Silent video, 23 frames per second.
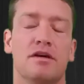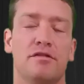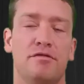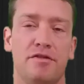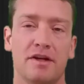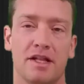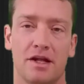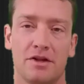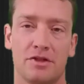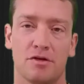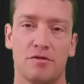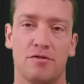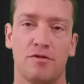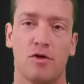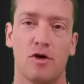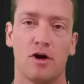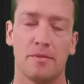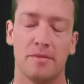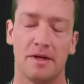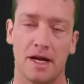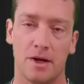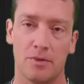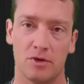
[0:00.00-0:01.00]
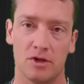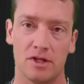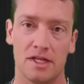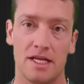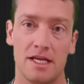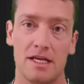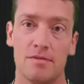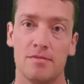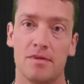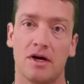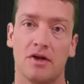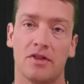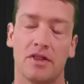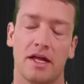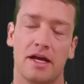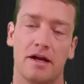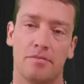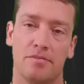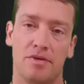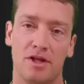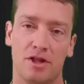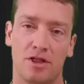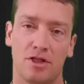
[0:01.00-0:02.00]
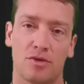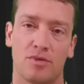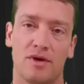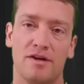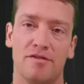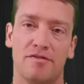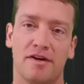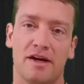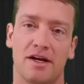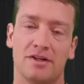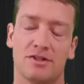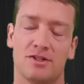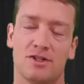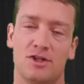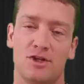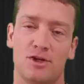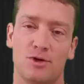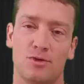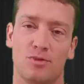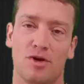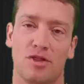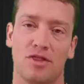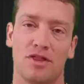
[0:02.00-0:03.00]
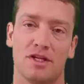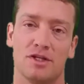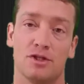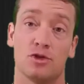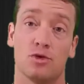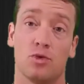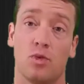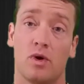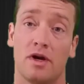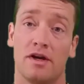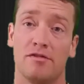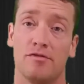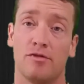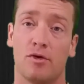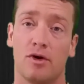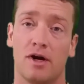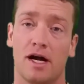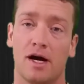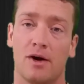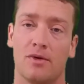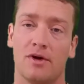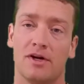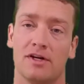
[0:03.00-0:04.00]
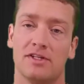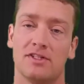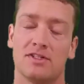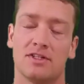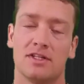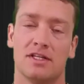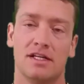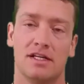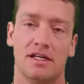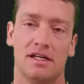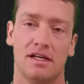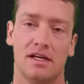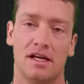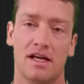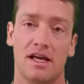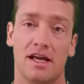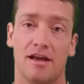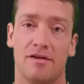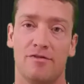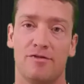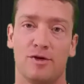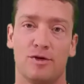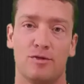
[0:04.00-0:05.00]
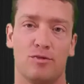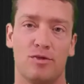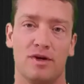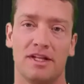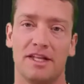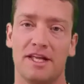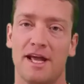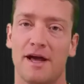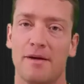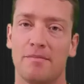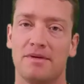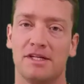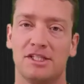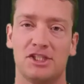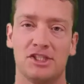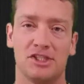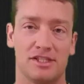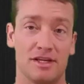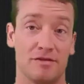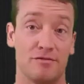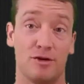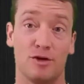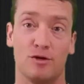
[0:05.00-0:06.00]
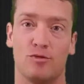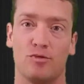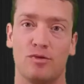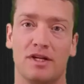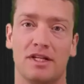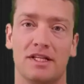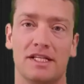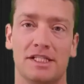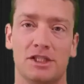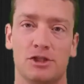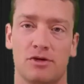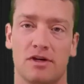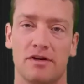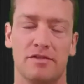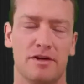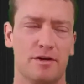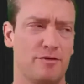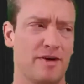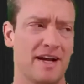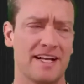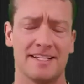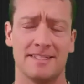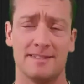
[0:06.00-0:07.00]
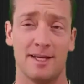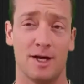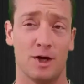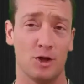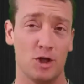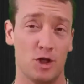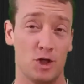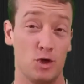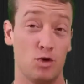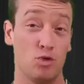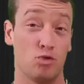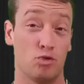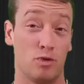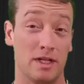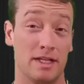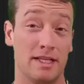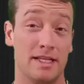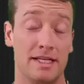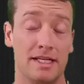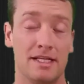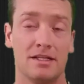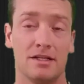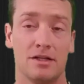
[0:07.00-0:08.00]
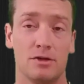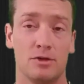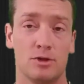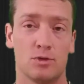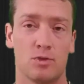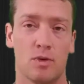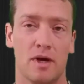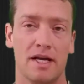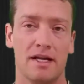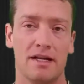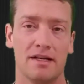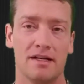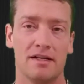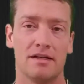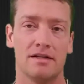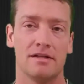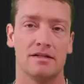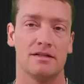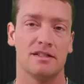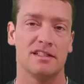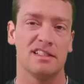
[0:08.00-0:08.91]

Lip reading: Fill out the form and I will email that MP3 file to you within 24 hours. If you're really ambitious, if you're really driven, if I can tell you really need to lose weight,